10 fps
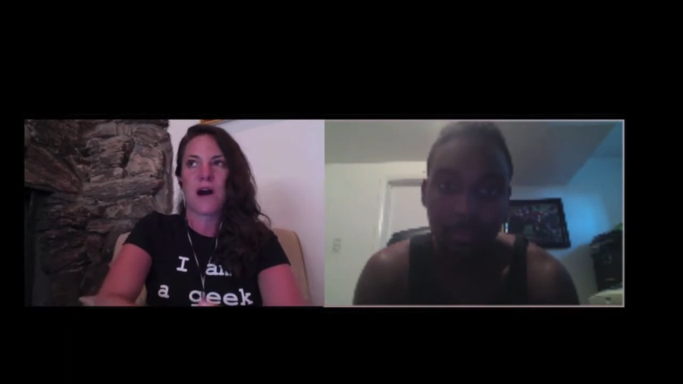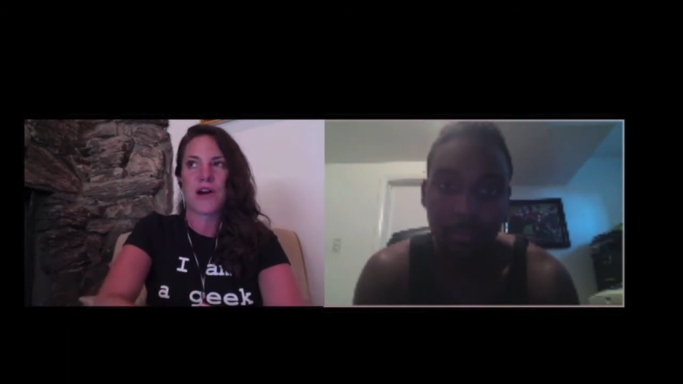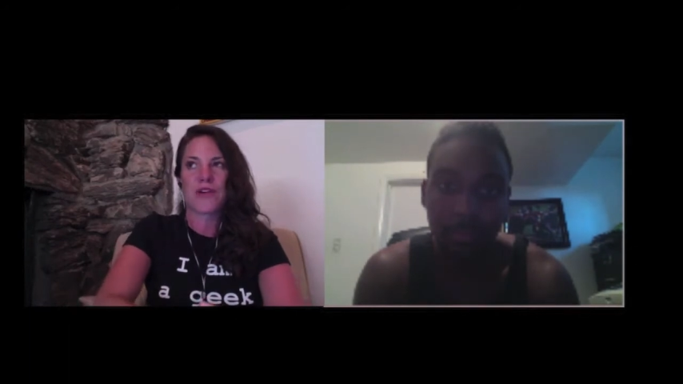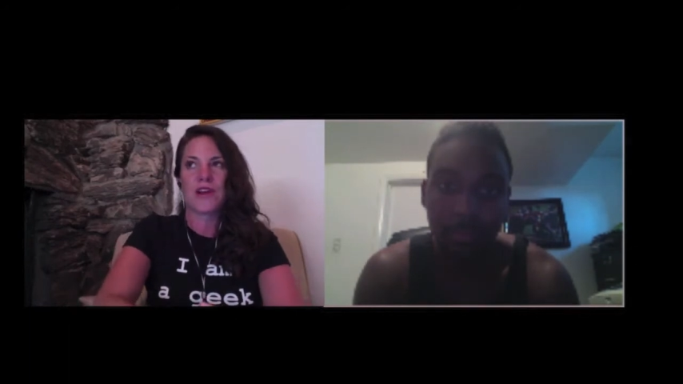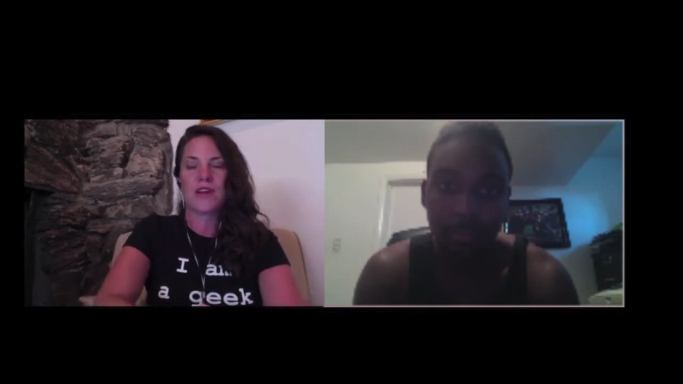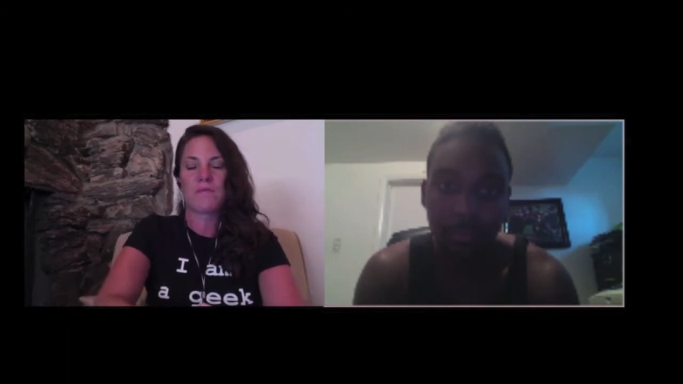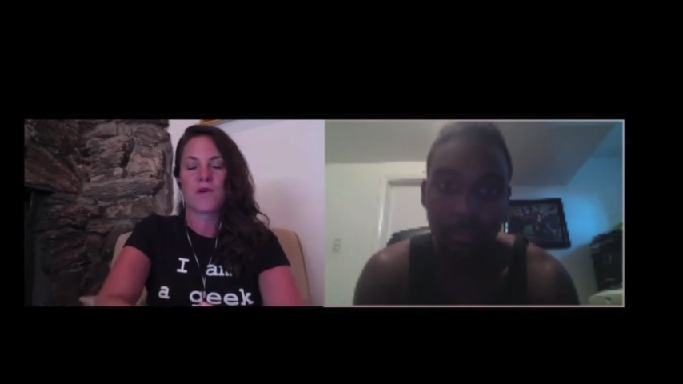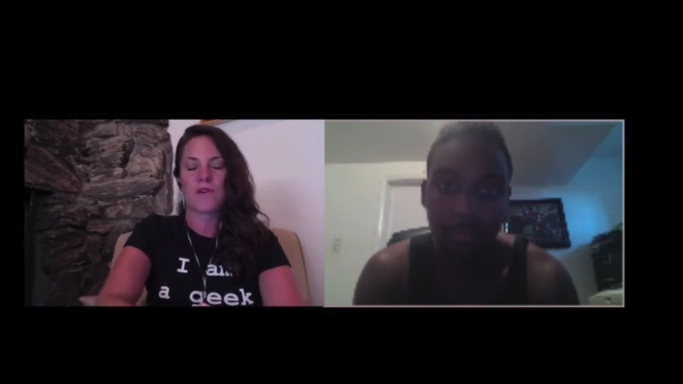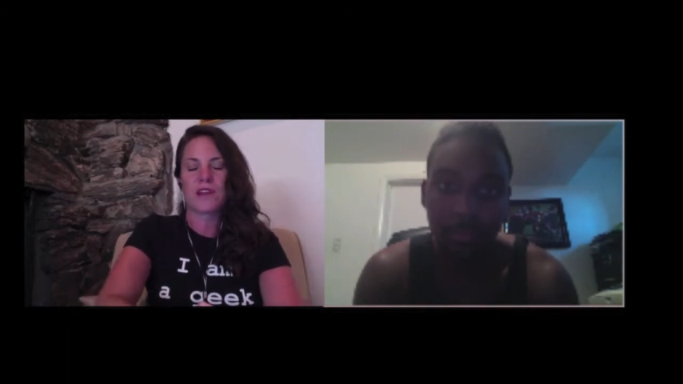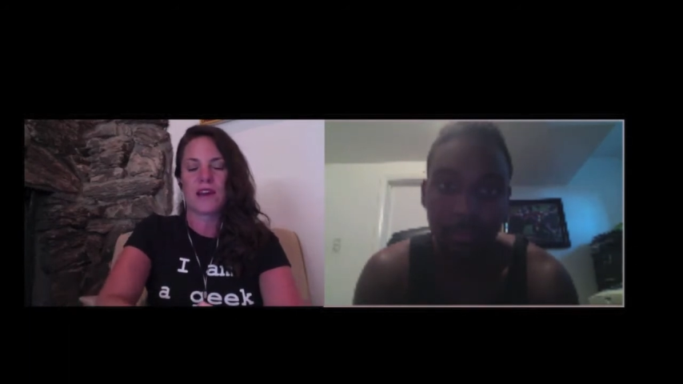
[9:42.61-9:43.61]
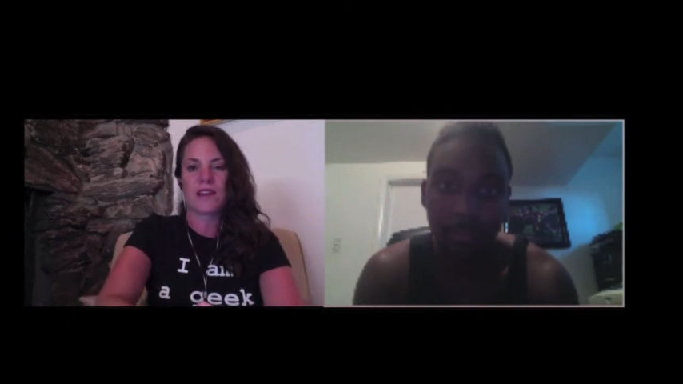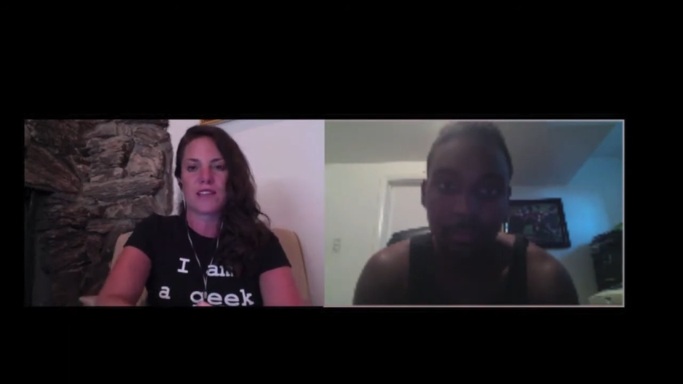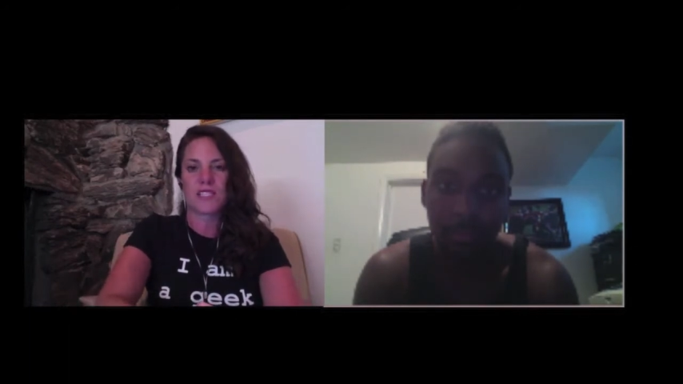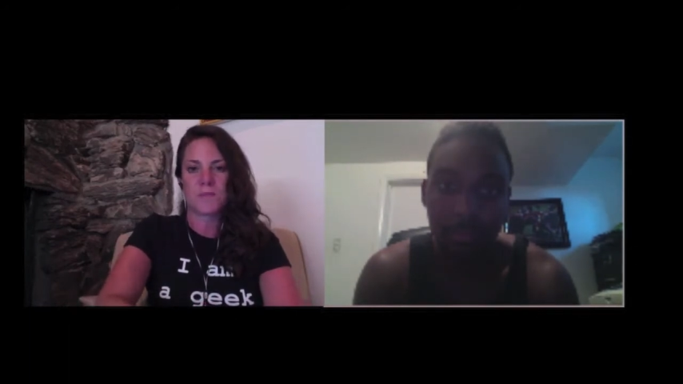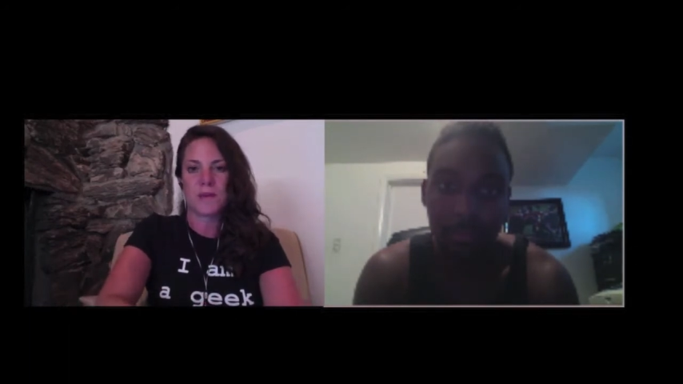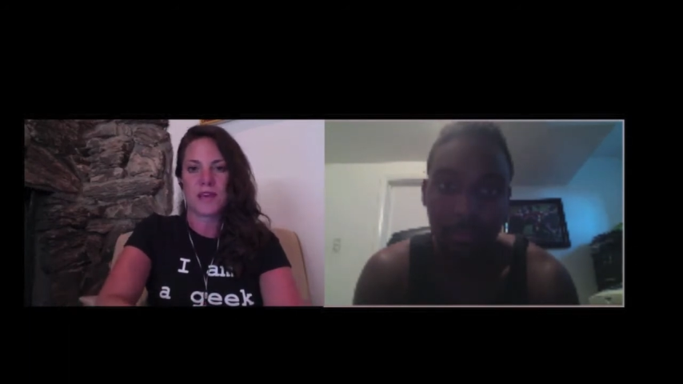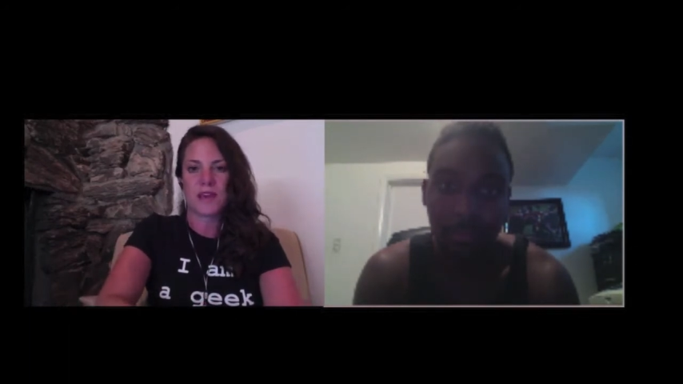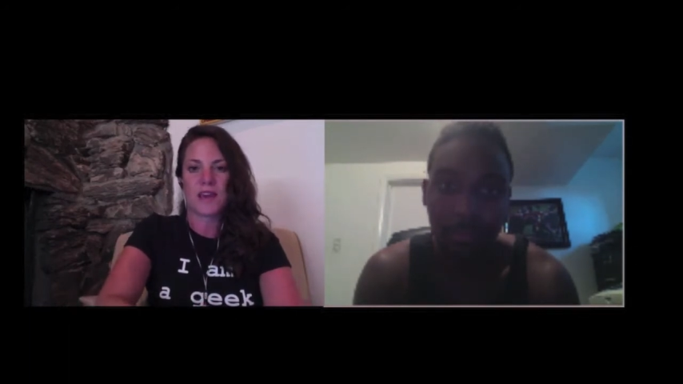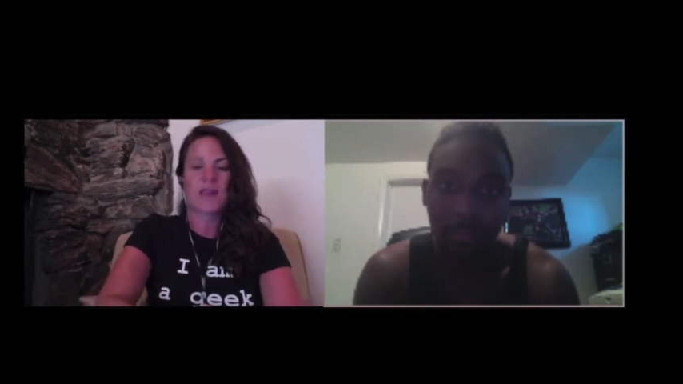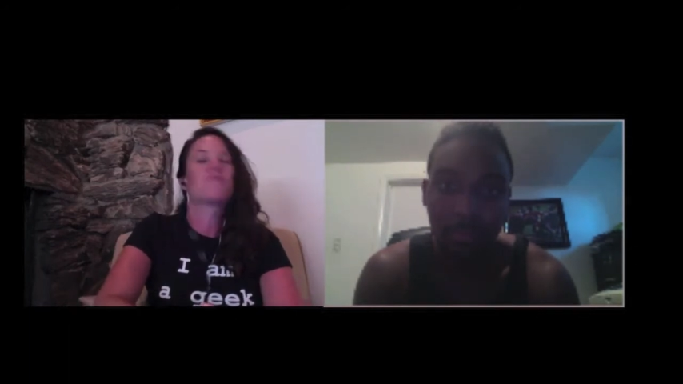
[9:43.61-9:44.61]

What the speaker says: moderating more than I like speaking,